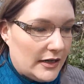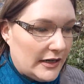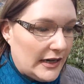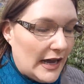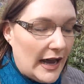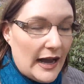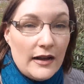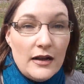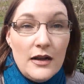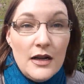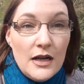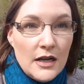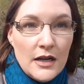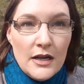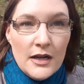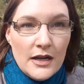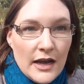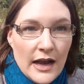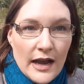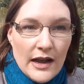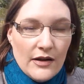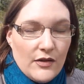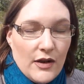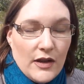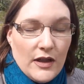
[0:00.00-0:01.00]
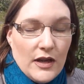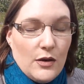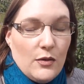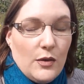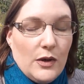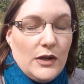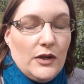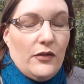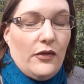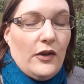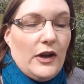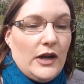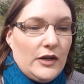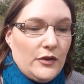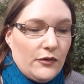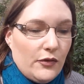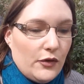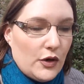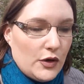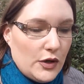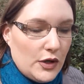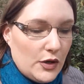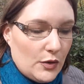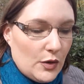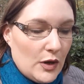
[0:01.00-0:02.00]
yeah, everything went fine
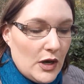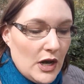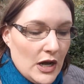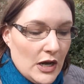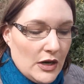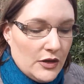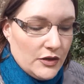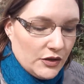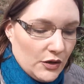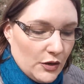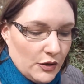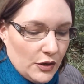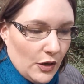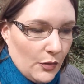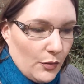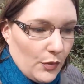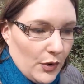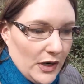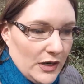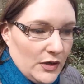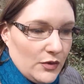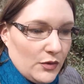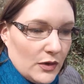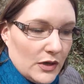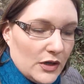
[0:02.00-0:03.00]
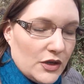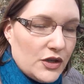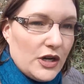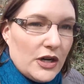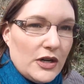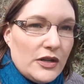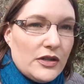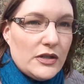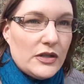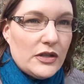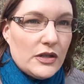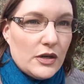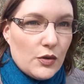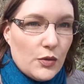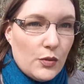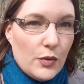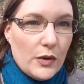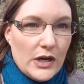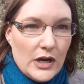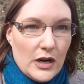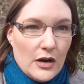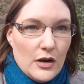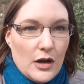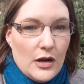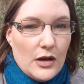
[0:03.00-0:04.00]
for you. So your brain will just
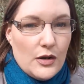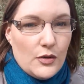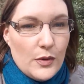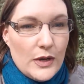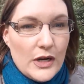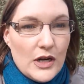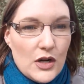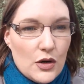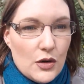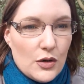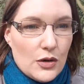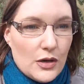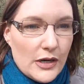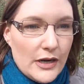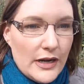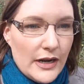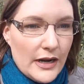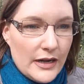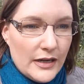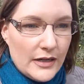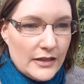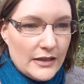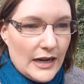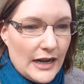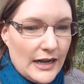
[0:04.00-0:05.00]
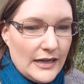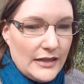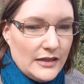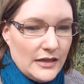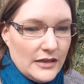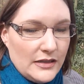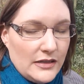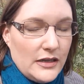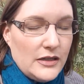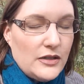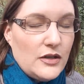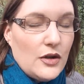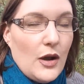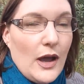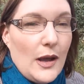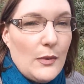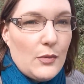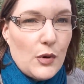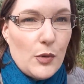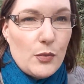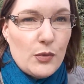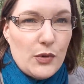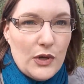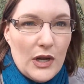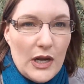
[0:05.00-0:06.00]
record that this is the
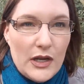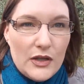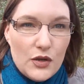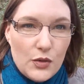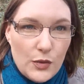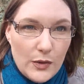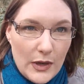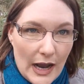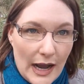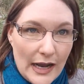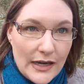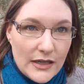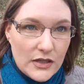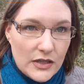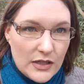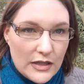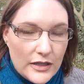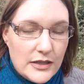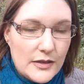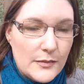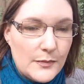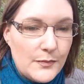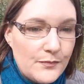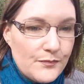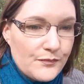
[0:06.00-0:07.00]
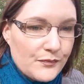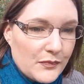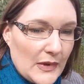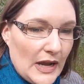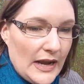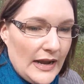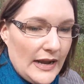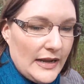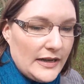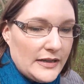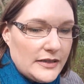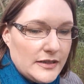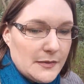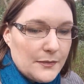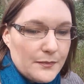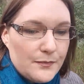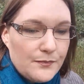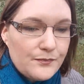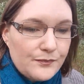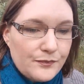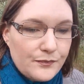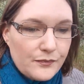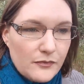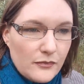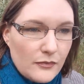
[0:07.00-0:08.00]
appropriate reaction. And
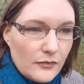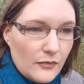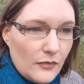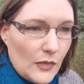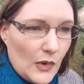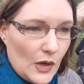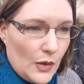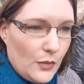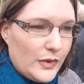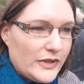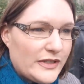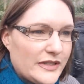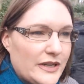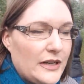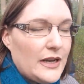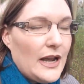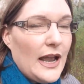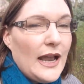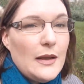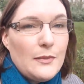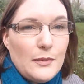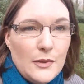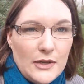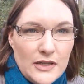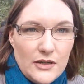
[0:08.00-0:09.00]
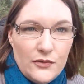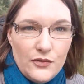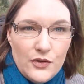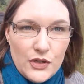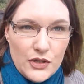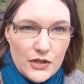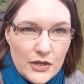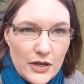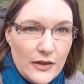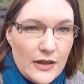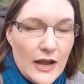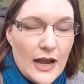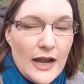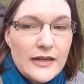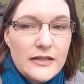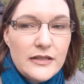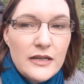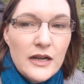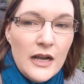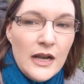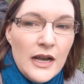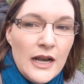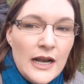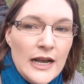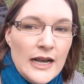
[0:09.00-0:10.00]
what's going to happen if you do
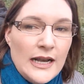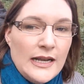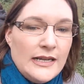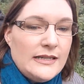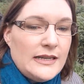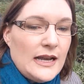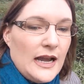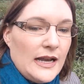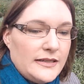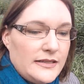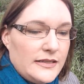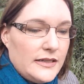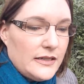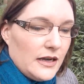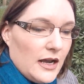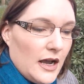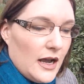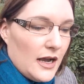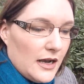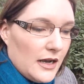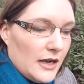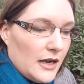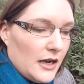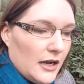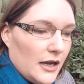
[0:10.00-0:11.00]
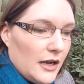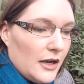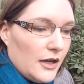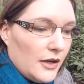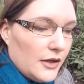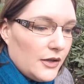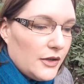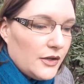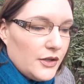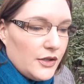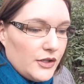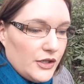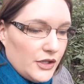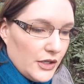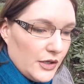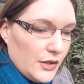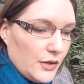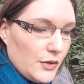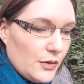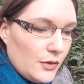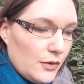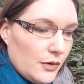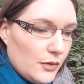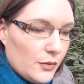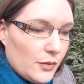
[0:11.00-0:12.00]
that is that
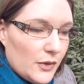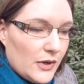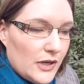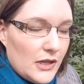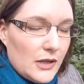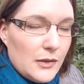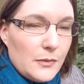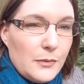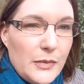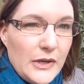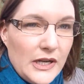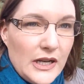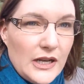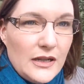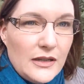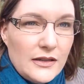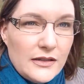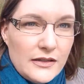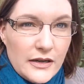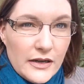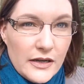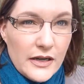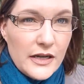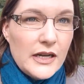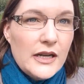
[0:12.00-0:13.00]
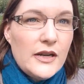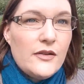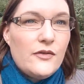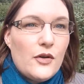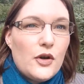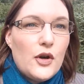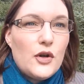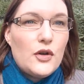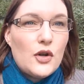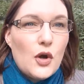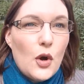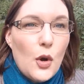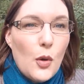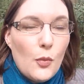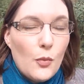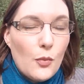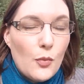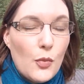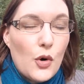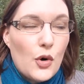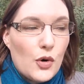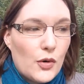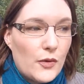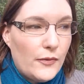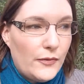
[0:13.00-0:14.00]
you will build even
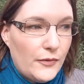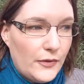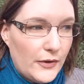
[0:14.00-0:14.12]
more